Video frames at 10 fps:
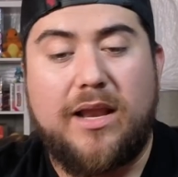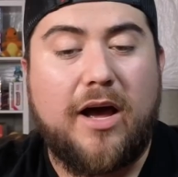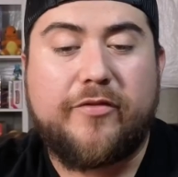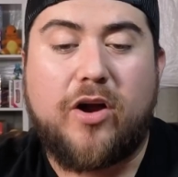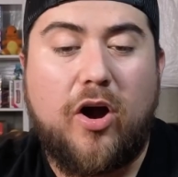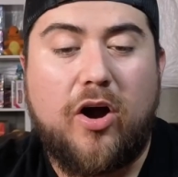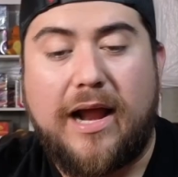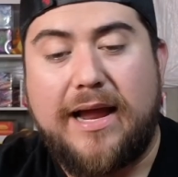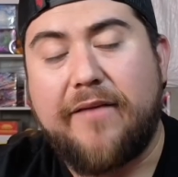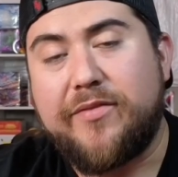the card, I
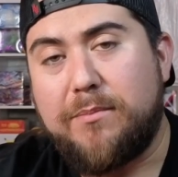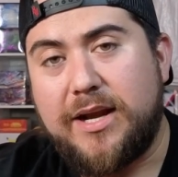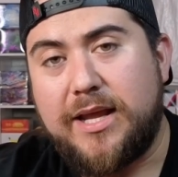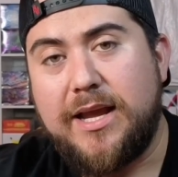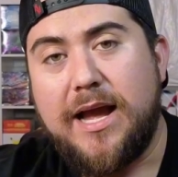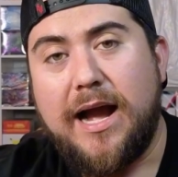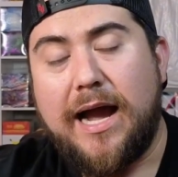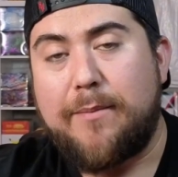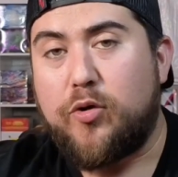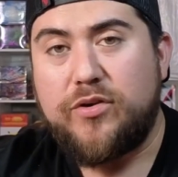have the money, I am
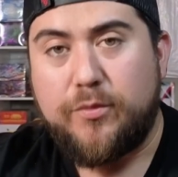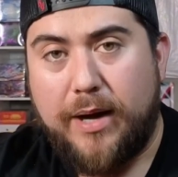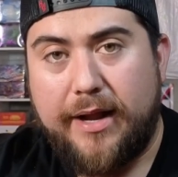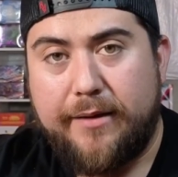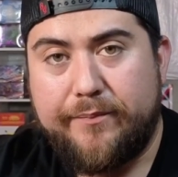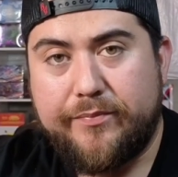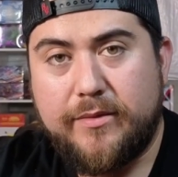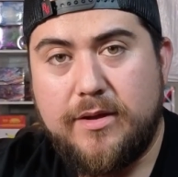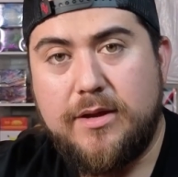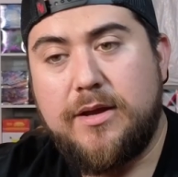going to buy it.
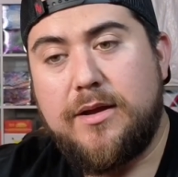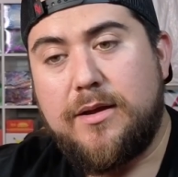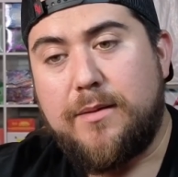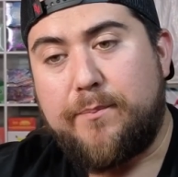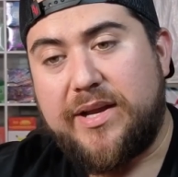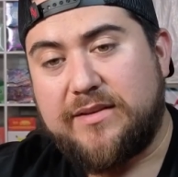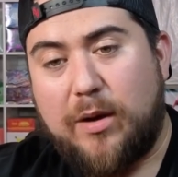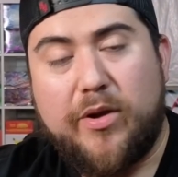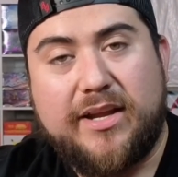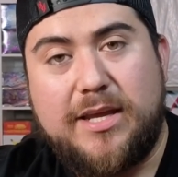Because I
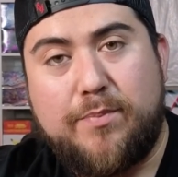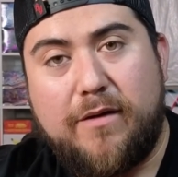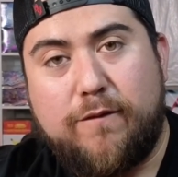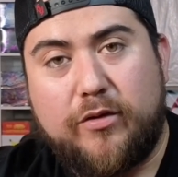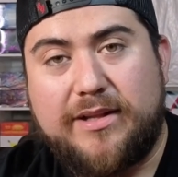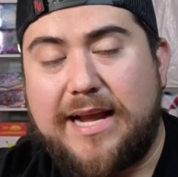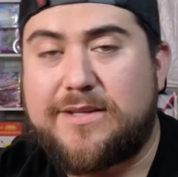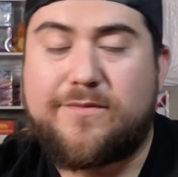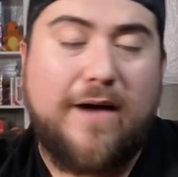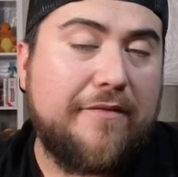want to keep it for the next
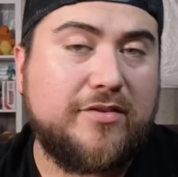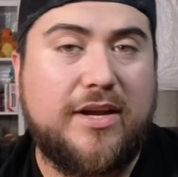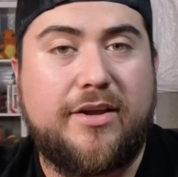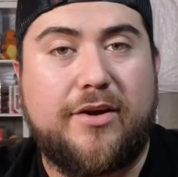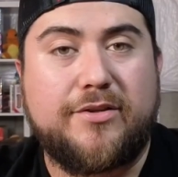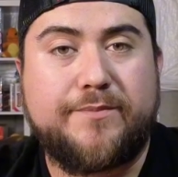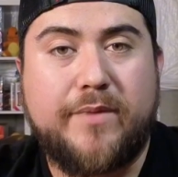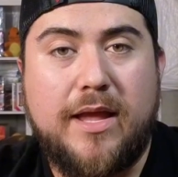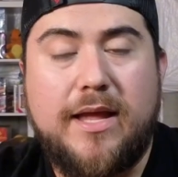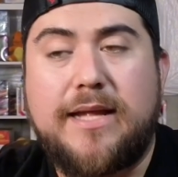5 to 10 years.
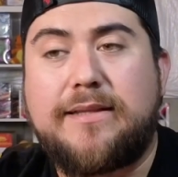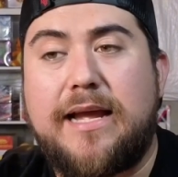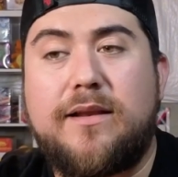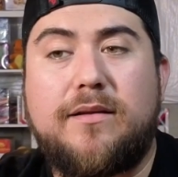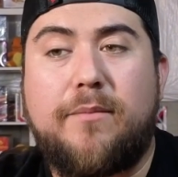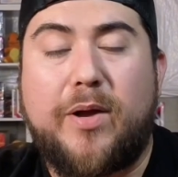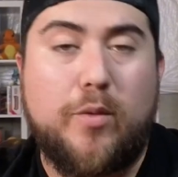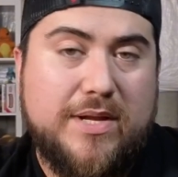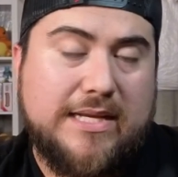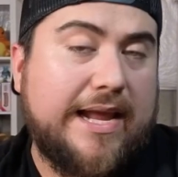Then, by all
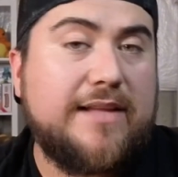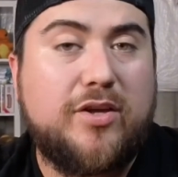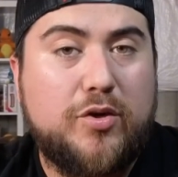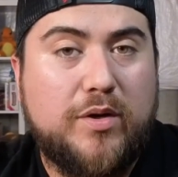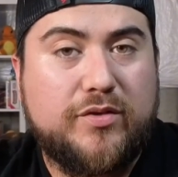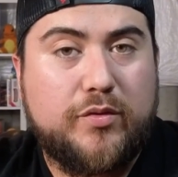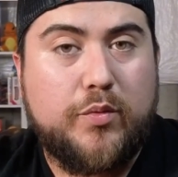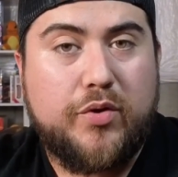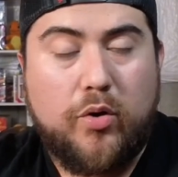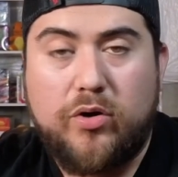means, I can't tell you what to do with
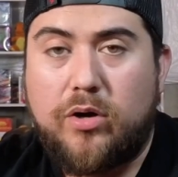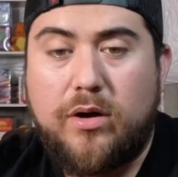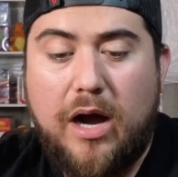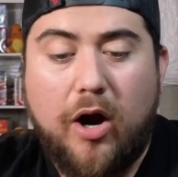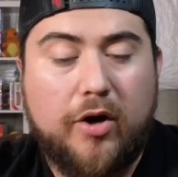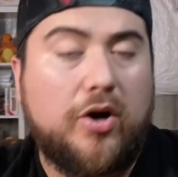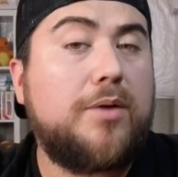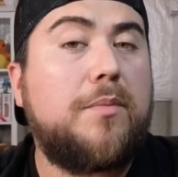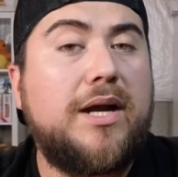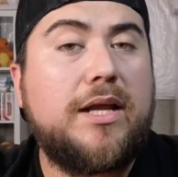your own hard-earned
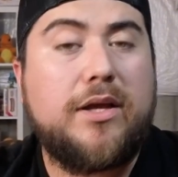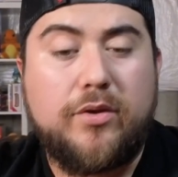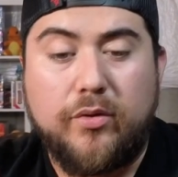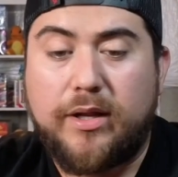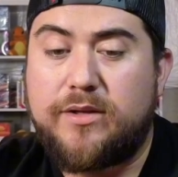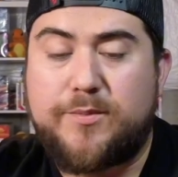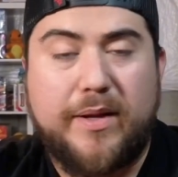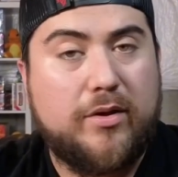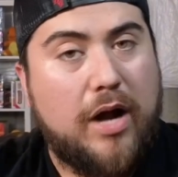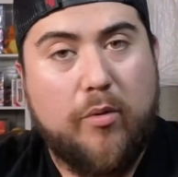money. You can spend
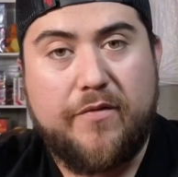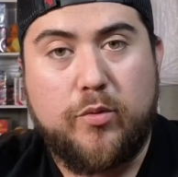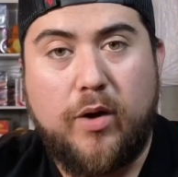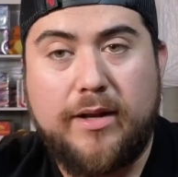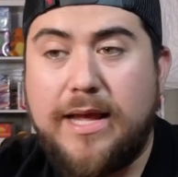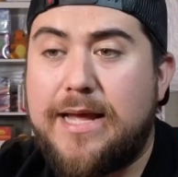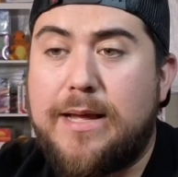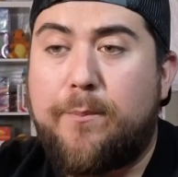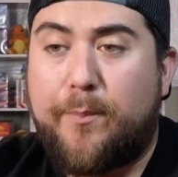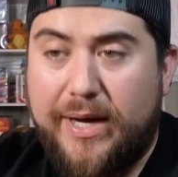it however you want.
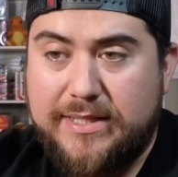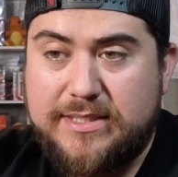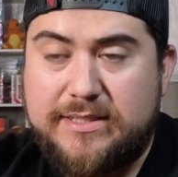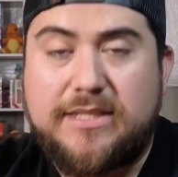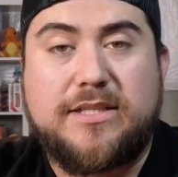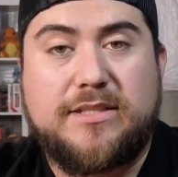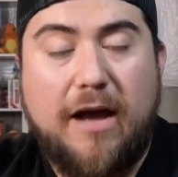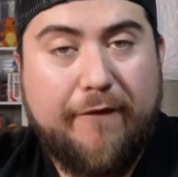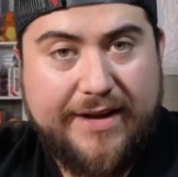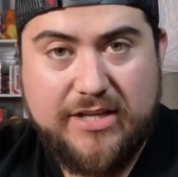But this is not
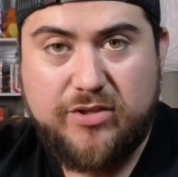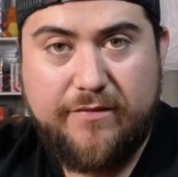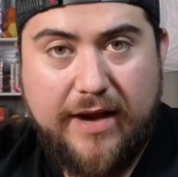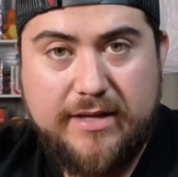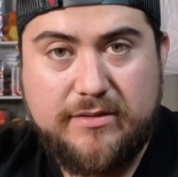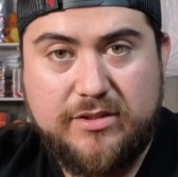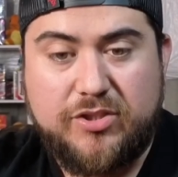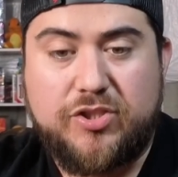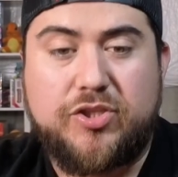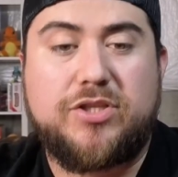financial advice. This is
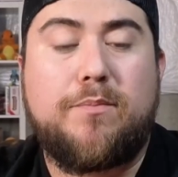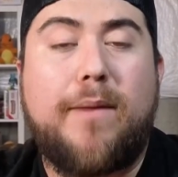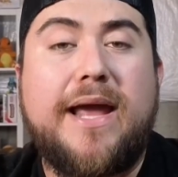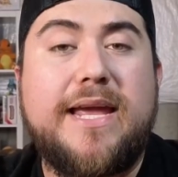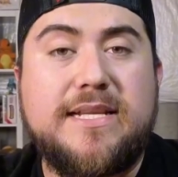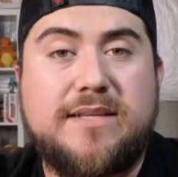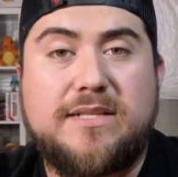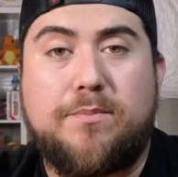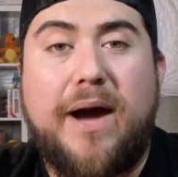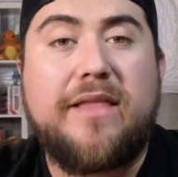just my insights,
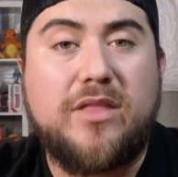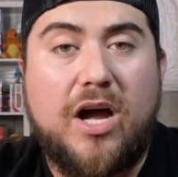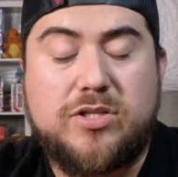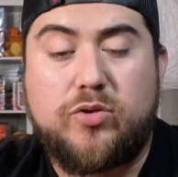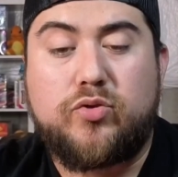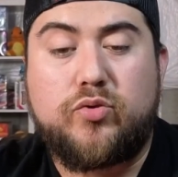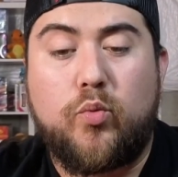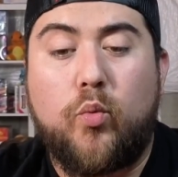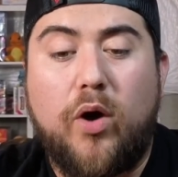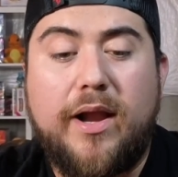my thoughts onto
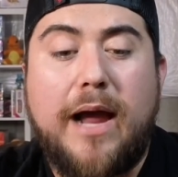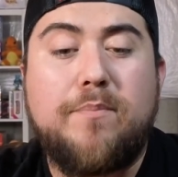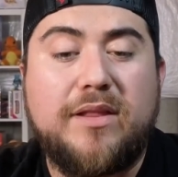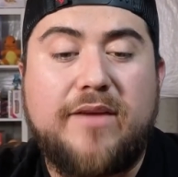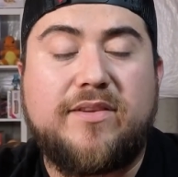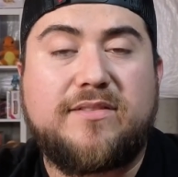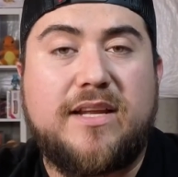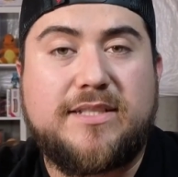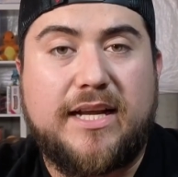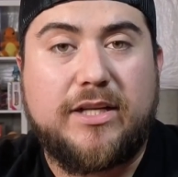what I believe the set is
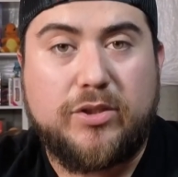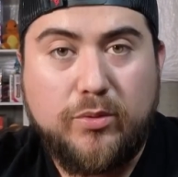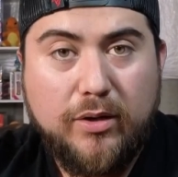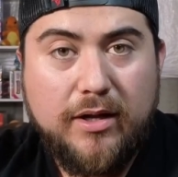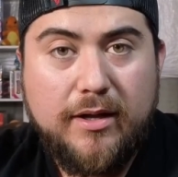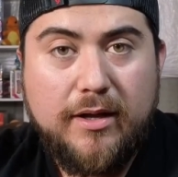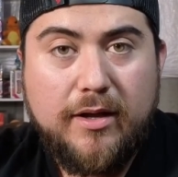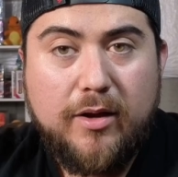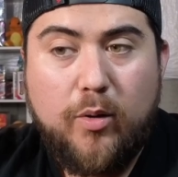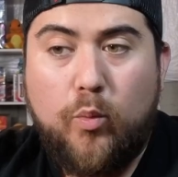going to do
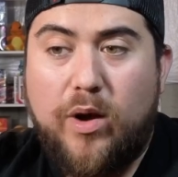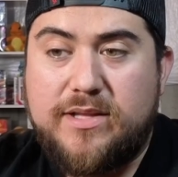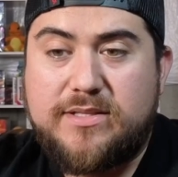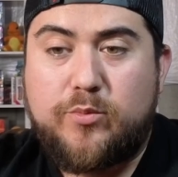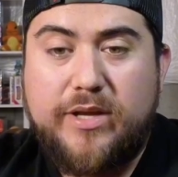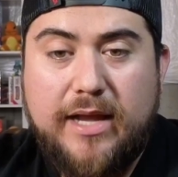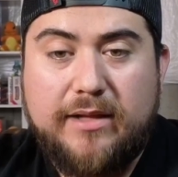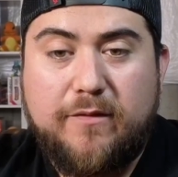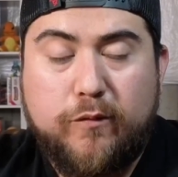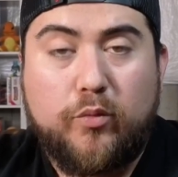once we get the
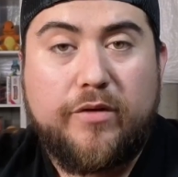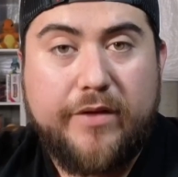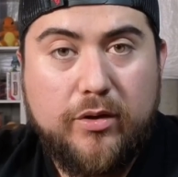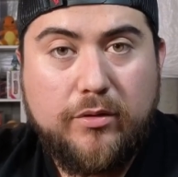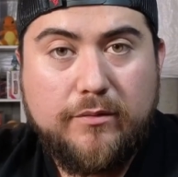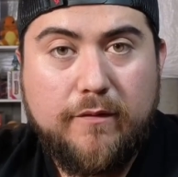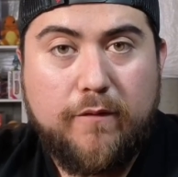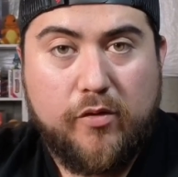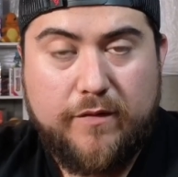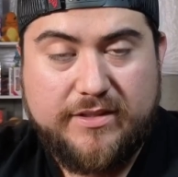full reveal
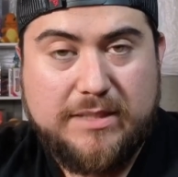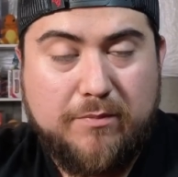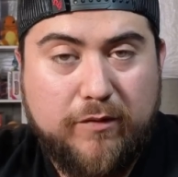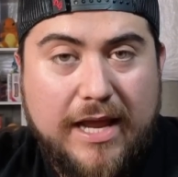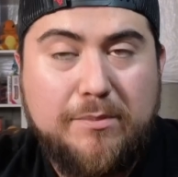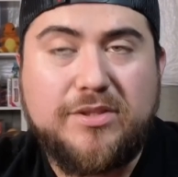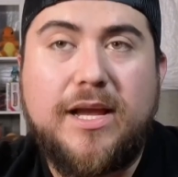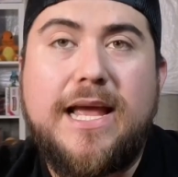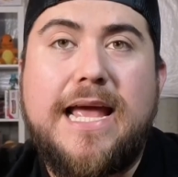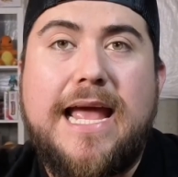for Phantasmal Flames.
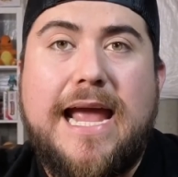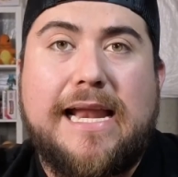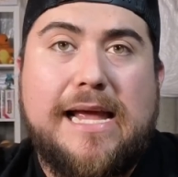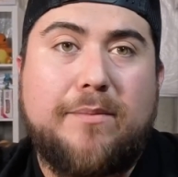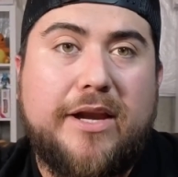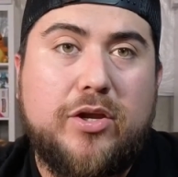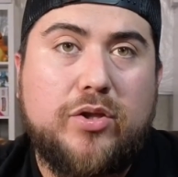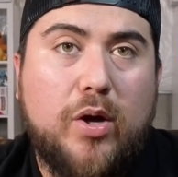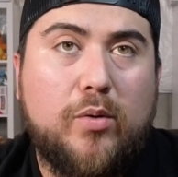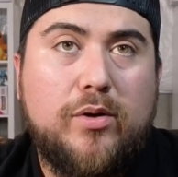And I am letting you
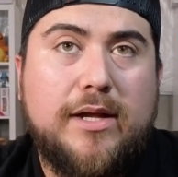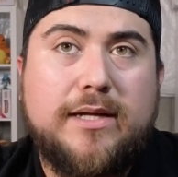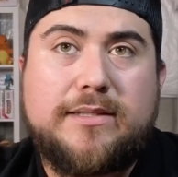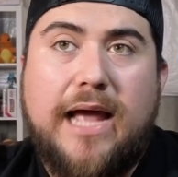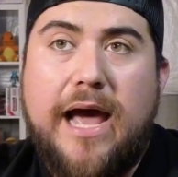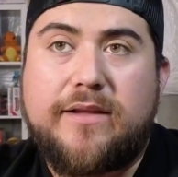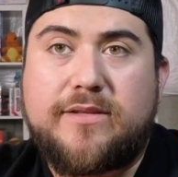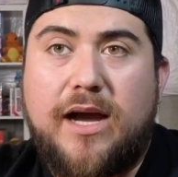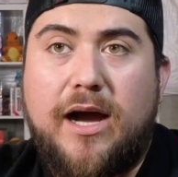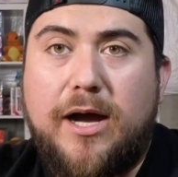know that
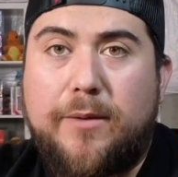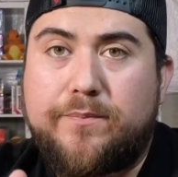to